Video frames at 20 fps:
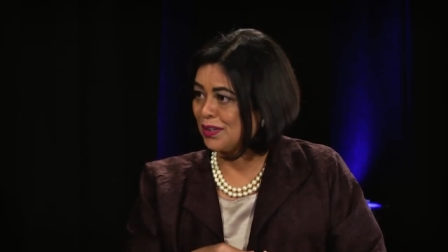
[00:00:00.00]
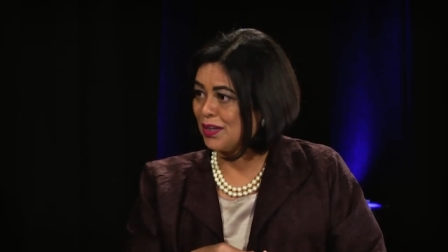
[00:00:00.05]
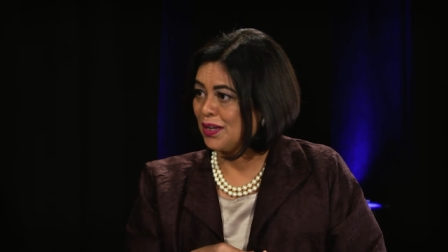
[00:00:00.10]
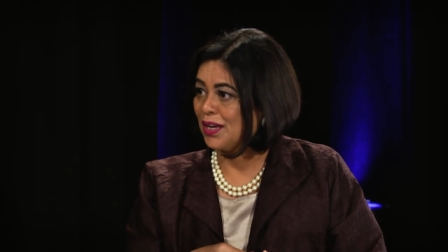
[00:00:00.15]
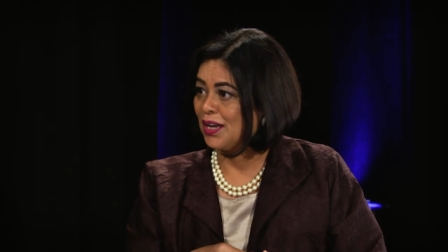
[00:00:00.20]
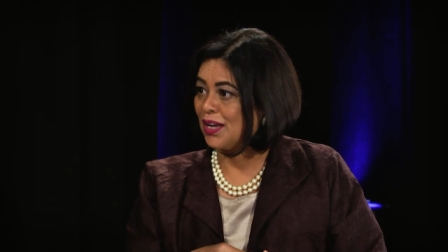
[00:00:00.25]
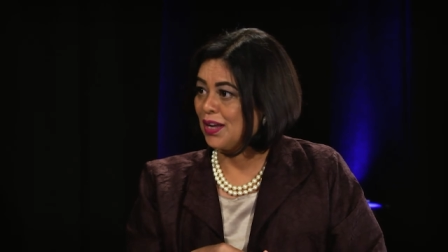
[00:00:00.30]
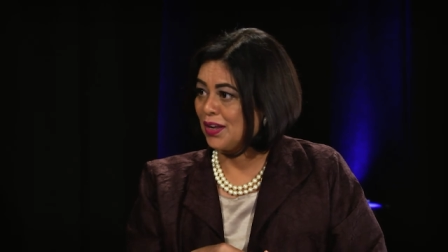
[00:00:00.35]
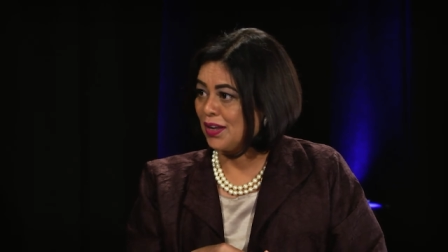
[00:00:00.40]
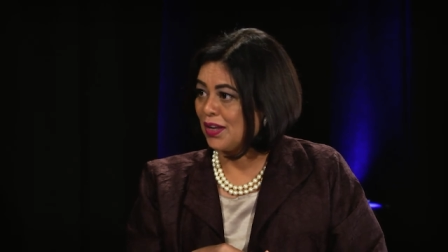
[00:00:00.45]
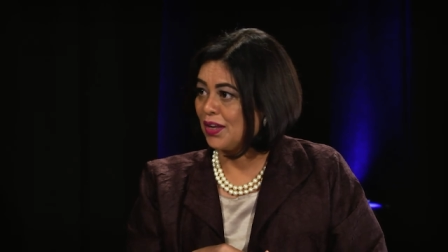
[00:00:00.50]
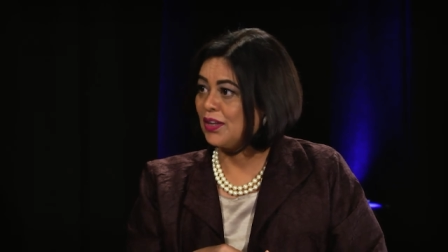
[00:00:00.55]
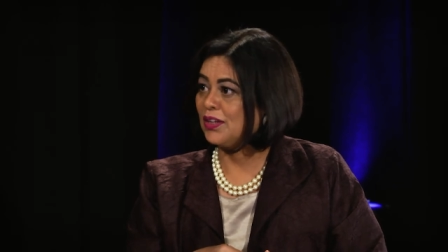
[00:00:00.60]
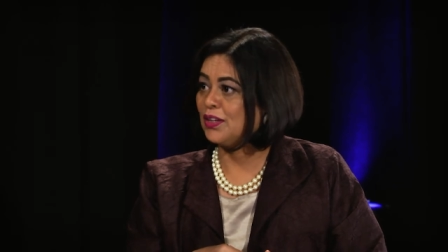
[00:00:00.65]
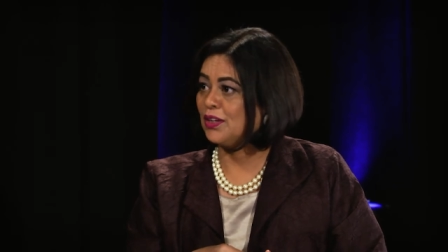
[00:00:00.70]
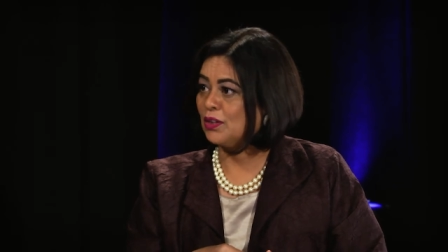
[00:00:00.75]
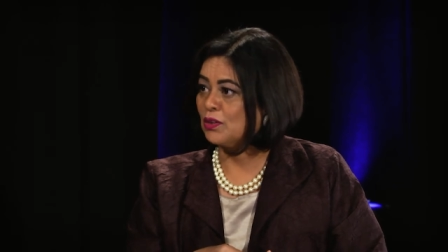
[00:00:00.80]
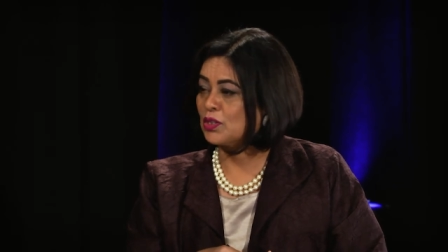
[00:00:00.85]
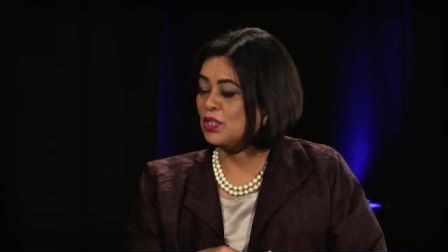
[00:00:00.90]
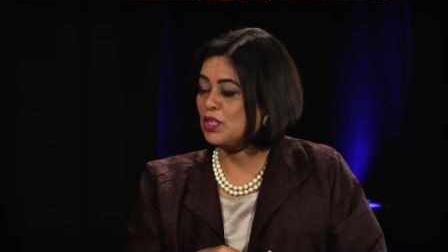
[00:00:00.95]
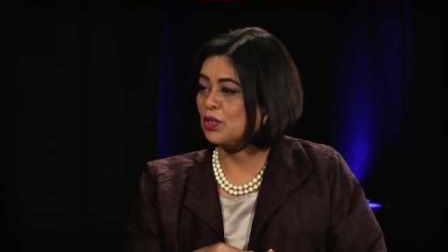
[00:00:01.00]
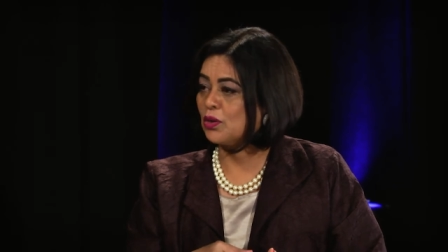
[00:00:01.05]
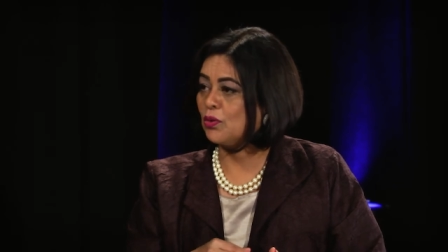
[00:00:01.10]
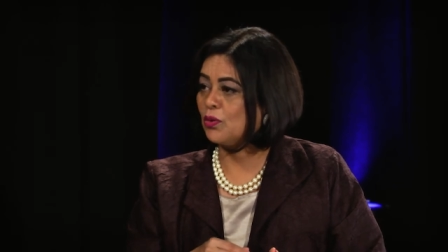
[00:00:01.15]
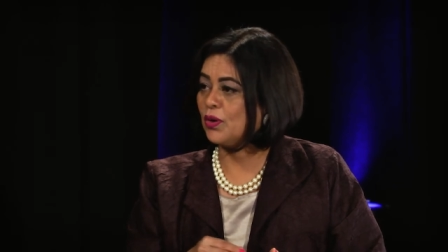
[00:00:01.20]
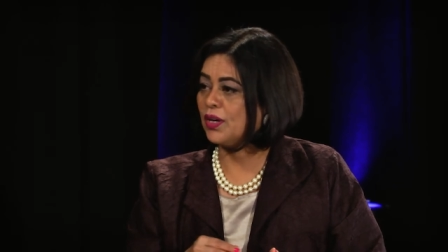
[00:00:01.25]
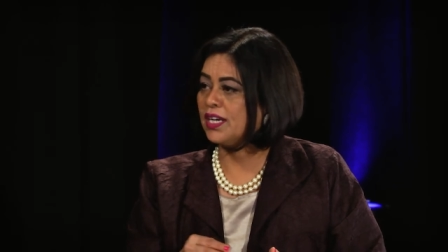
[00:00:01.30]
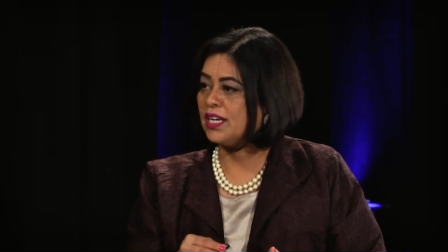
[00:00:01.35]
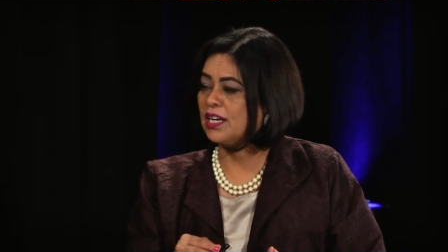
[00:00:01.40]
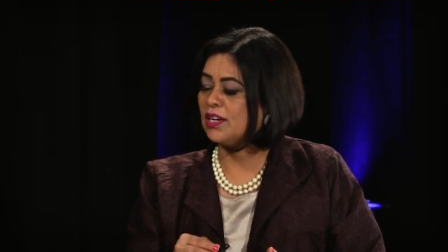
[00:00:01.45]
That's right. You know,
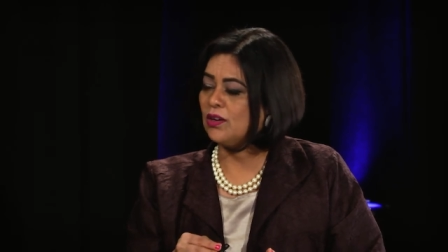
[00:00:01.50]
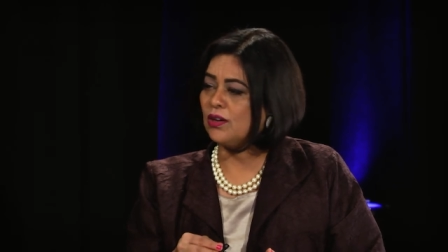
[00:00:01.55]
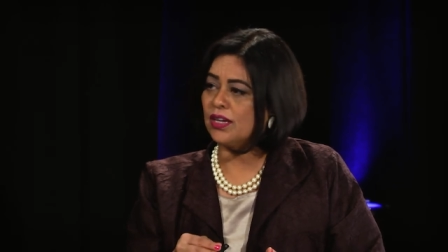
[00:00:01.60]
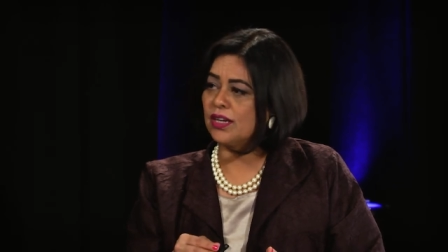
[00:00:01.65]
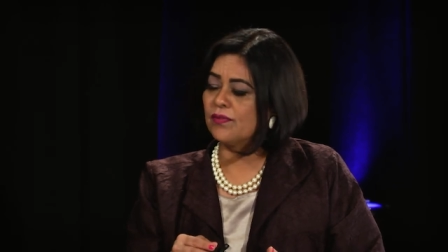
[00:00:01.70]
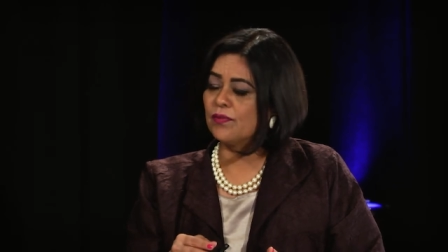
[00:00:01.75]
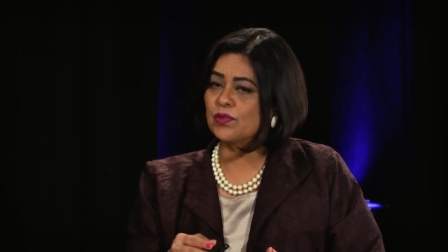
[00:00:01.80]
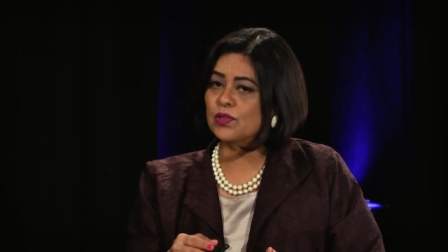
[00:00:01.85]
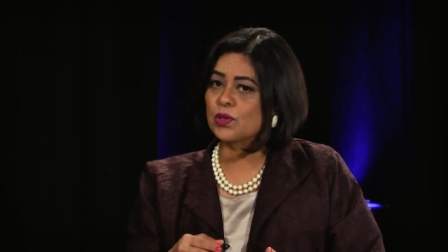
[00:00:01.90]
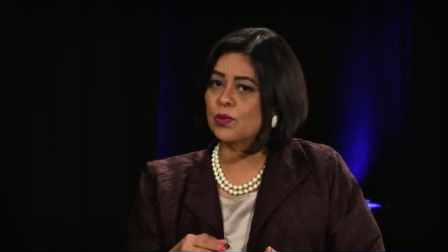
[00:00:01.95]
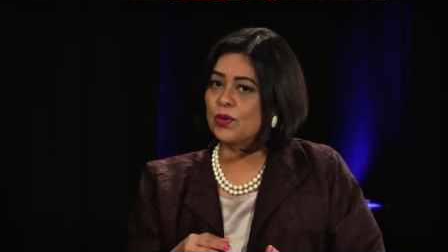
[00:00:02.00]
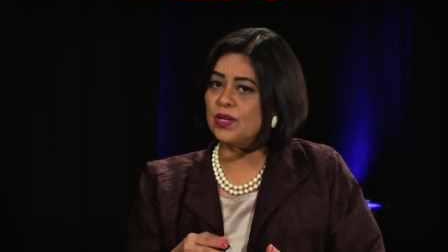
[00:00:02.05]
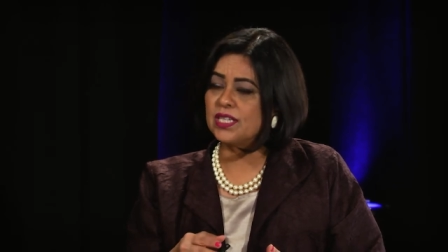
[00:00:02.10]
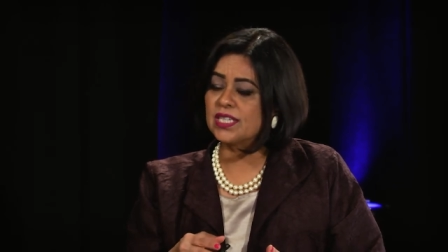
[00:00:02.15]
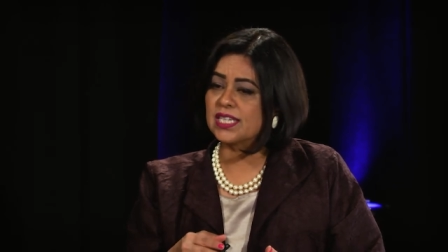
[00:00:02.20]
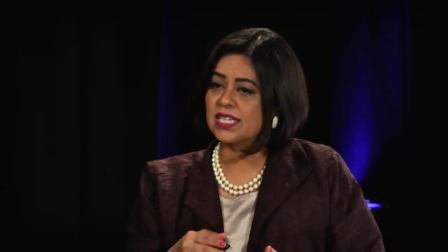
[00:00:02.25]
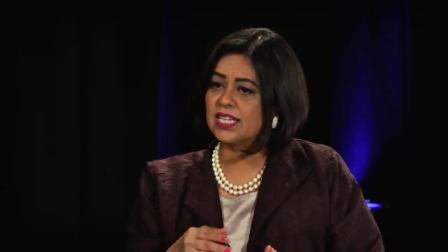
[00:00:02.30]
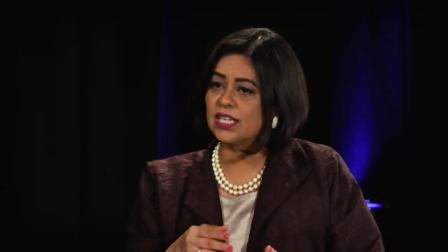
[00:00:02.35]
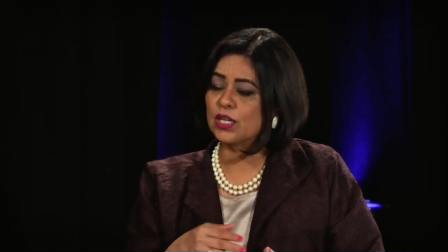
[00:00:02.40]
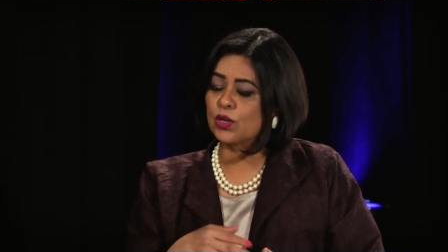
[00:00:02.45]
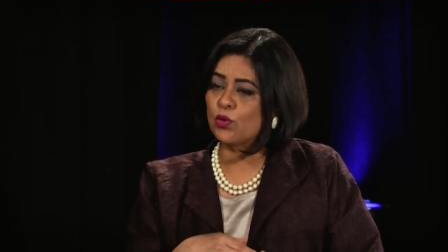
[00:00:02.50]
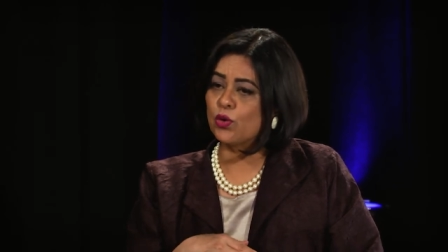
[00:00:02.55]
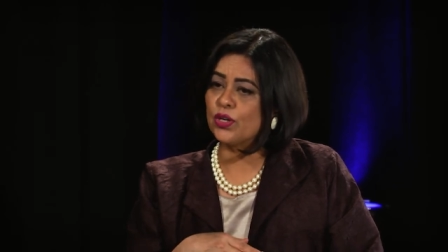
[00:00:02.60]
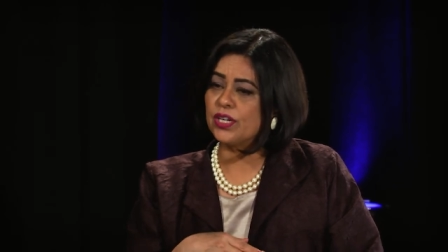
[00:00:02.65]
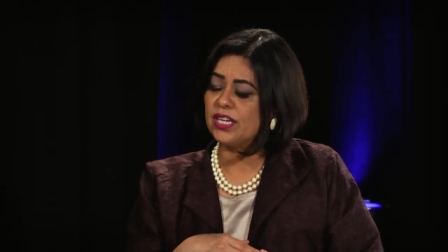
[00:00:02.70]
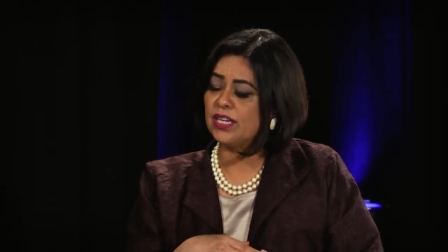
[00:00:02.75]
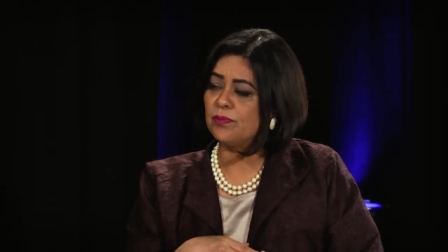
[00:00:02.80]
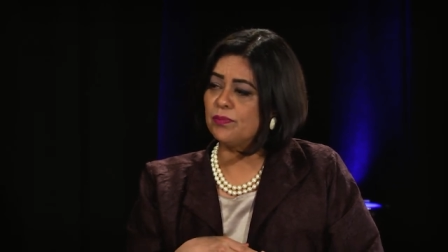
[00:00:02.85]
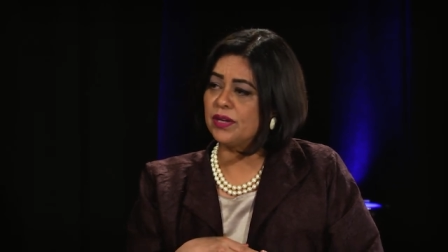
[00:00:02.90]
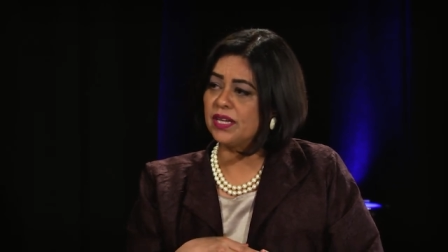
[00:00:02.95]
so
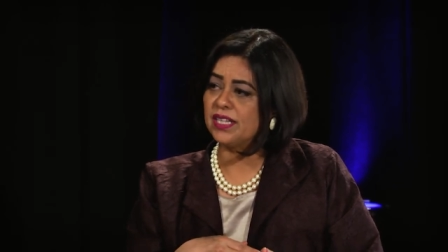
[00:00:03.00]
could it